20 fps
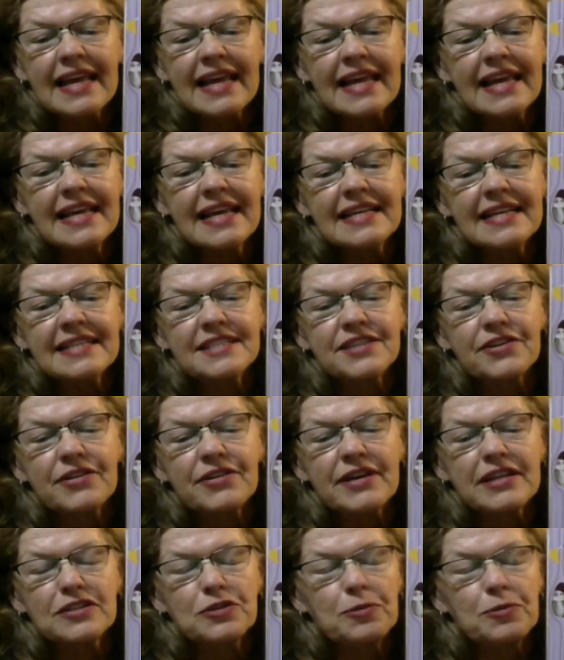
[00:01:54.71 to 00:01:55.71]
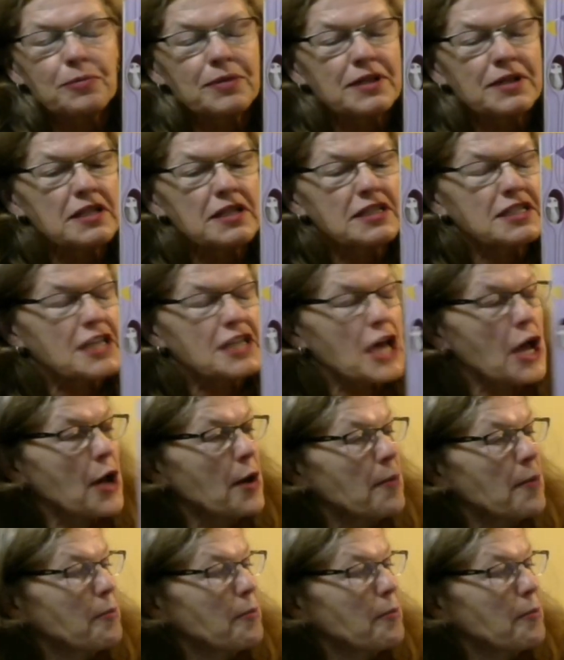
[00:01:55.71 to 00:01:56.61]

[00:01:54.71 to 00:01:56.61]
He's going to build a